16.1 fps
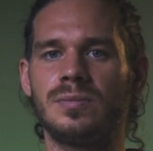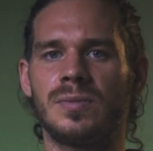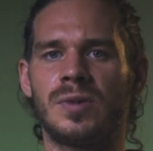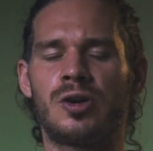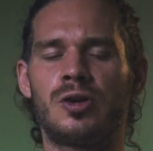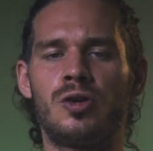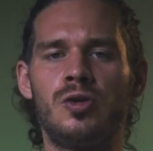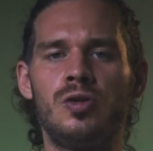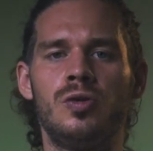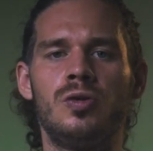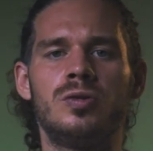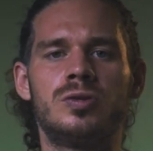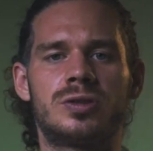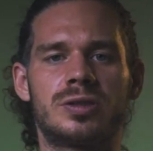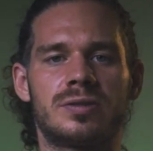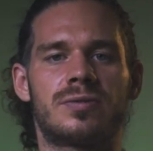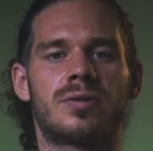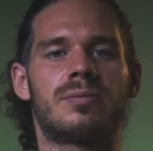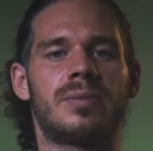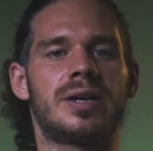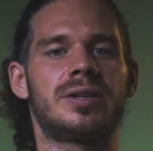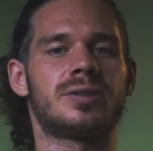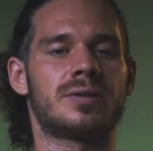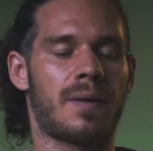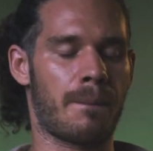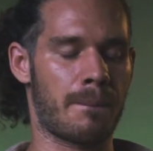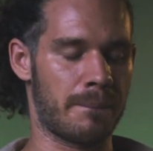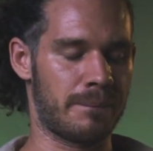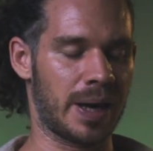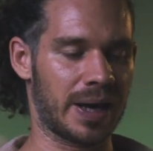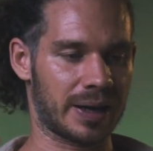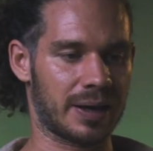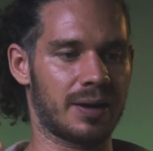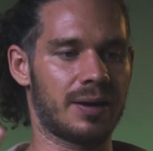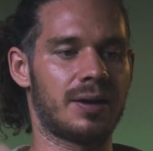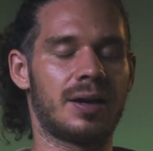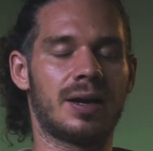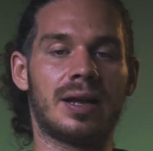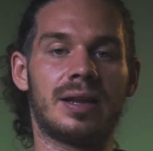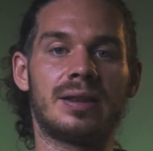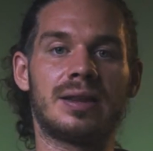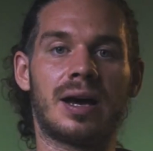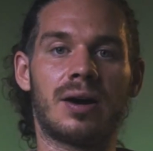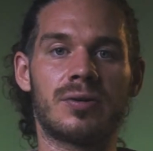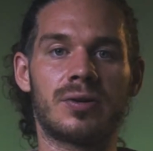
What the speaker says: Huge information. Bang! And now